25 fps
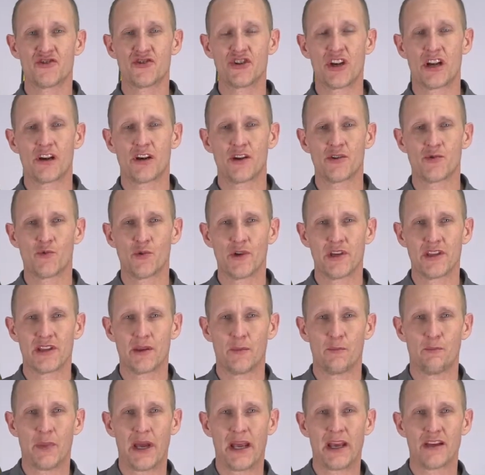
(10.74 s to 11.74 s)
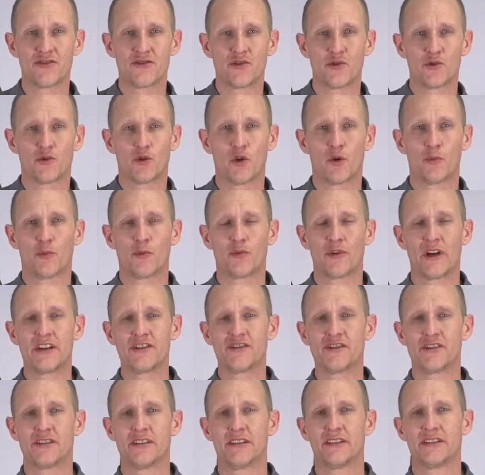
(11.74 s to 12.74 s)
Jared with Banjo
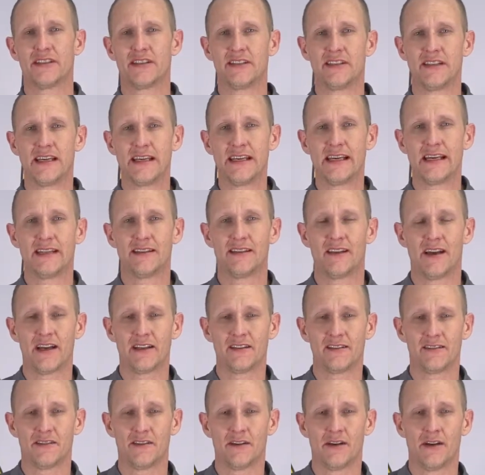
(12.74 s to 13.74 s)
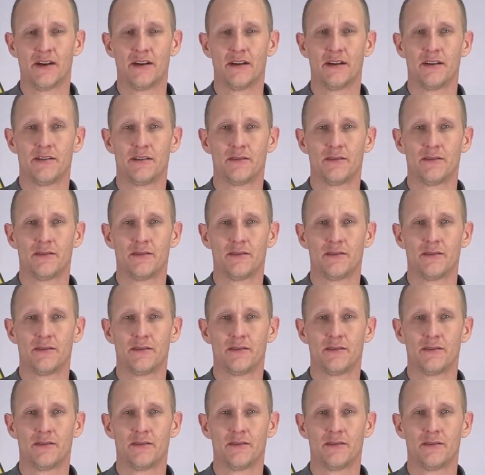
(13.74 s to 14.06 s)
Corporation, and today I'd like to